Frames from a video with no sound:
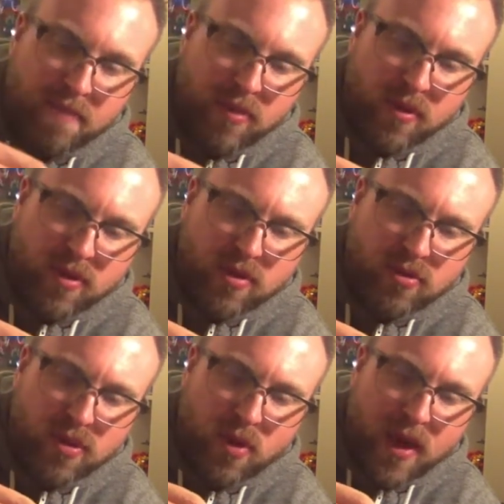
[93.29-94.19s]
put the
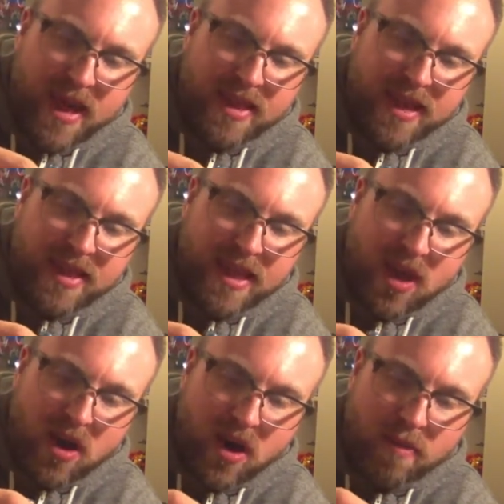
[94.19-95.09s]
screw head in the
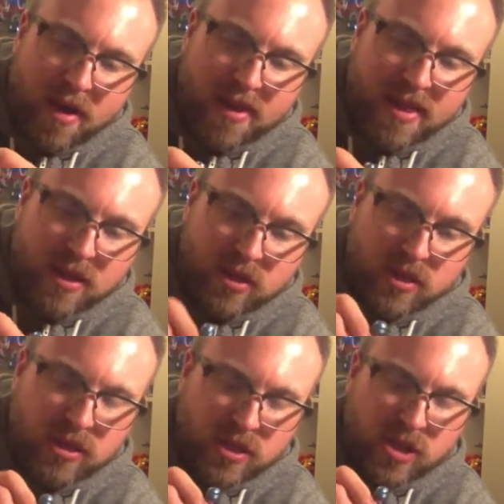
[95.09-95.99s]
arm, and then
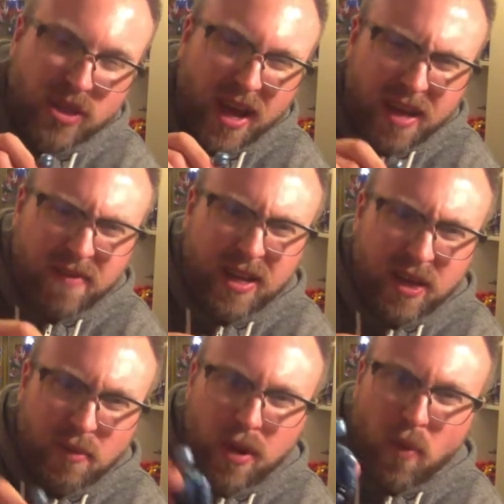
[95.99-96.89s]
just shave a
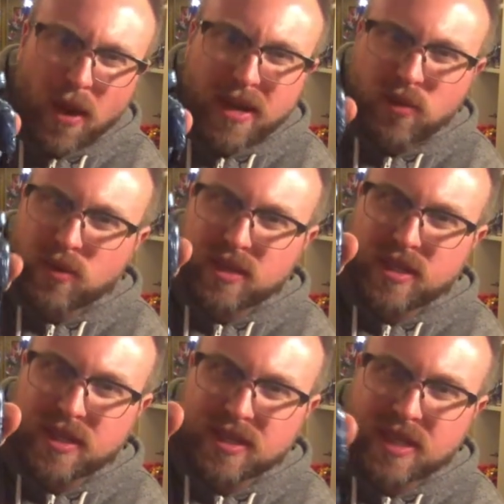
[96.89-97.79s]
little bit away in order
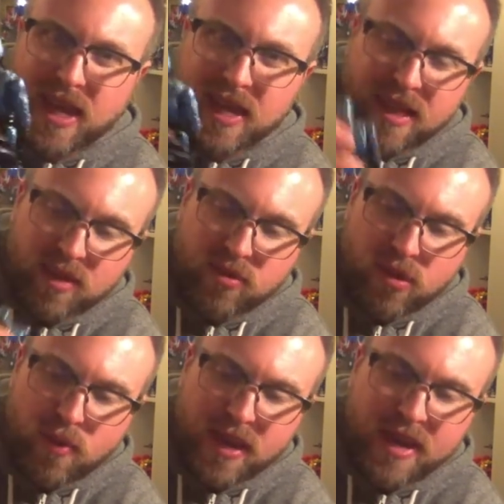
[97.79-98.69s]
to get that
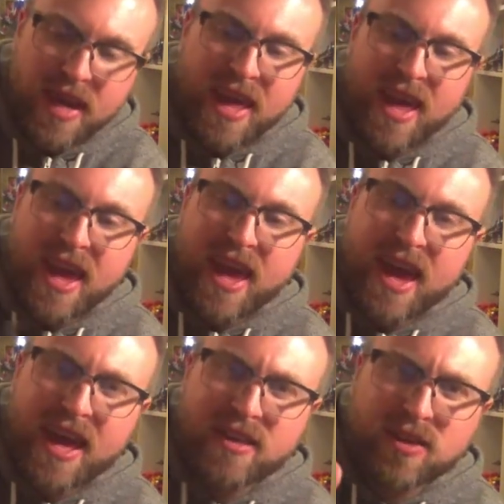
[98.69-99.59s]
screw in. It
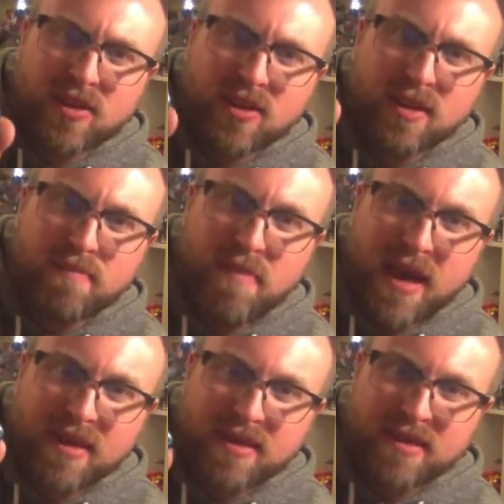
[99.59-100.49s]
hasn't got the
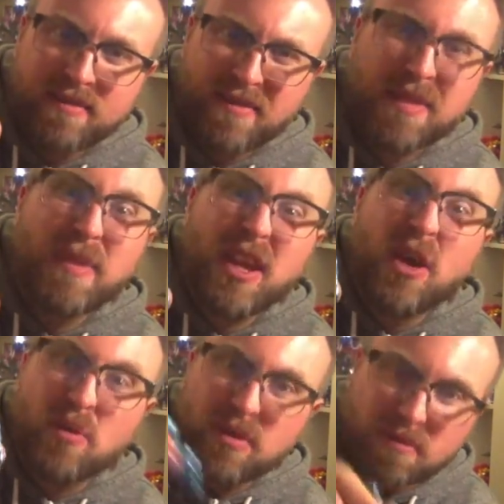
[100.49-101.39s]
best, it's a bit
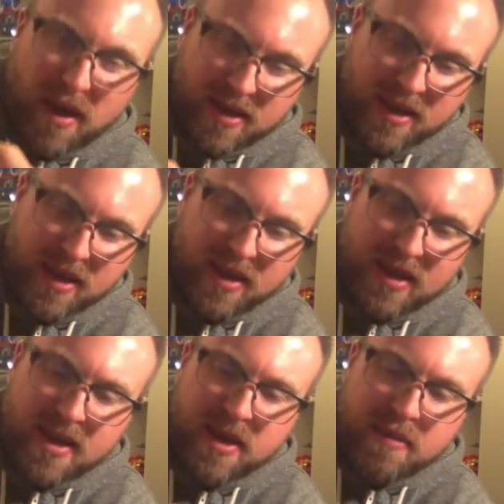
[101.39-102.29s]
loose basically,
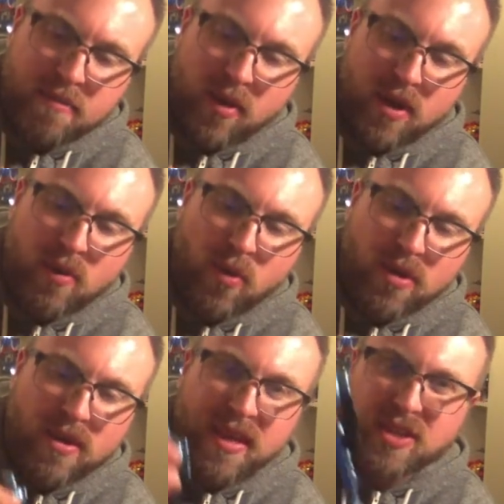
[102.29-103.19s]
but it was
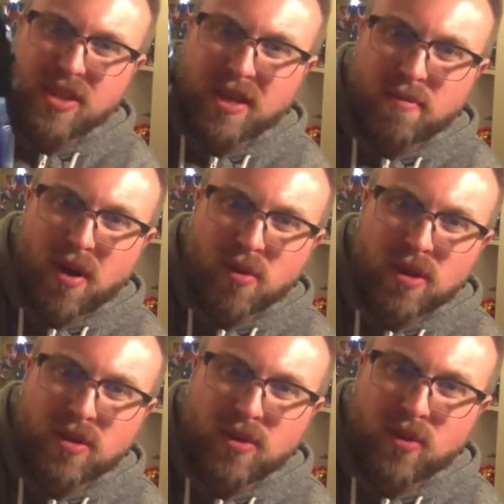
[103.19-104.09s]
essentially a
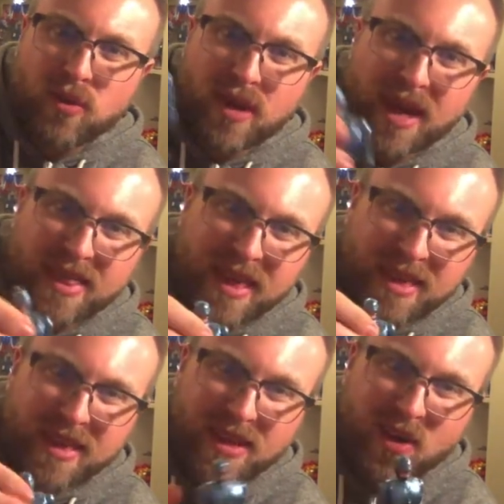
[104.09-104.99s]
broken toy, and
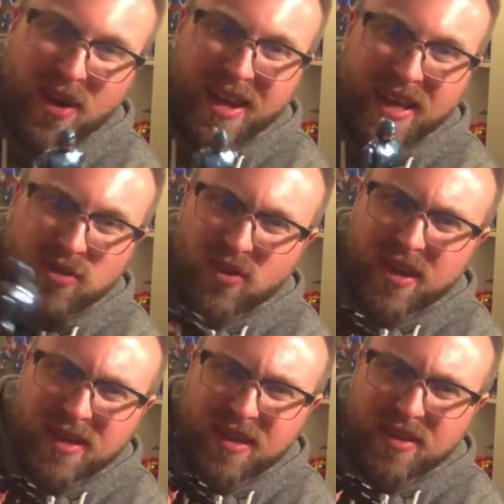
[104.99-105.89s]
this had got
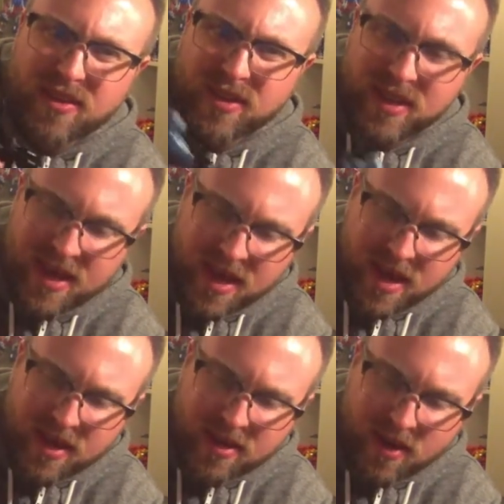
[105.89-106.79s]
electronics inside,
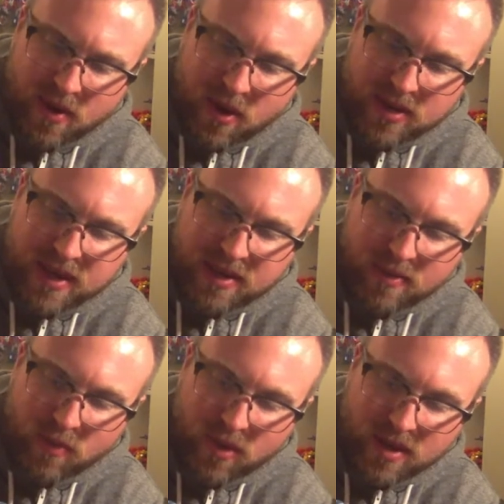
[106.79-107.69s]
so I
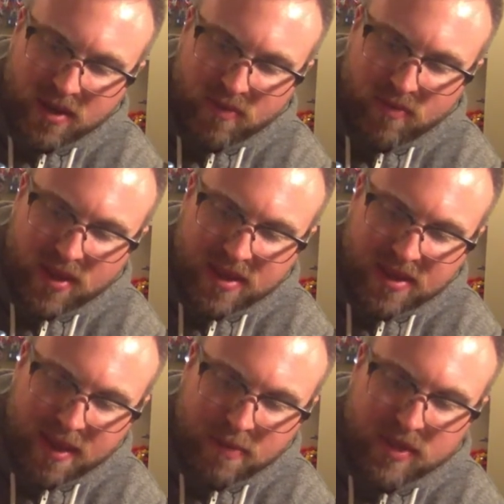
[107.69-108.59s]
didn't want to risk
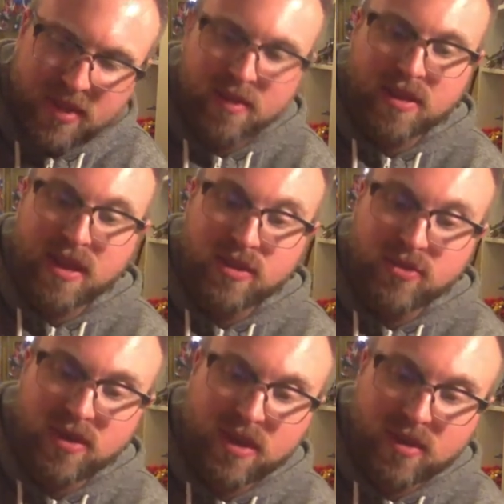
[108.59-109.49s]
damaging those
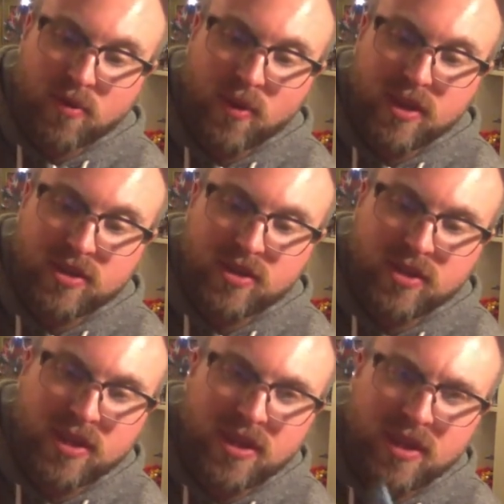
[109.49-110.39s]
electronics, which